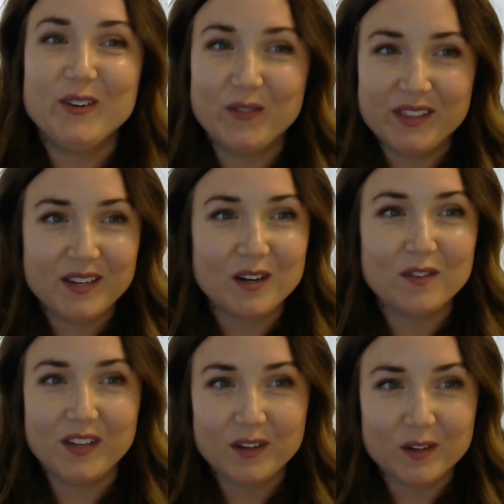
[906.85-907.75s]
Within our
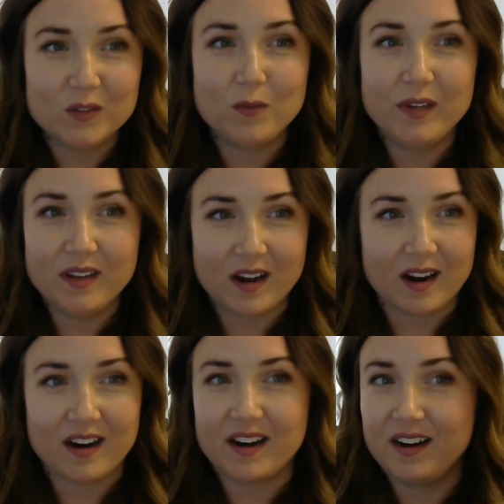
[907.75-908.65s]
field, we
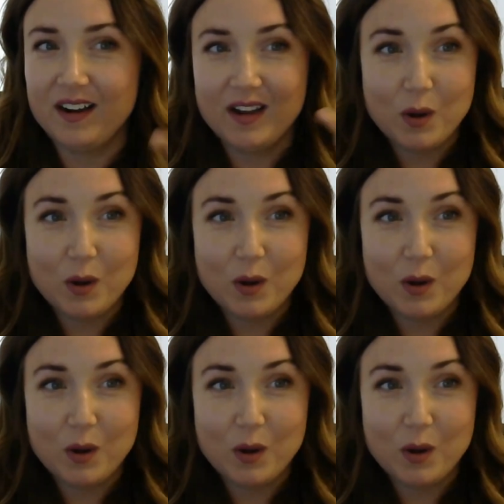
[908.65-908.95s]
are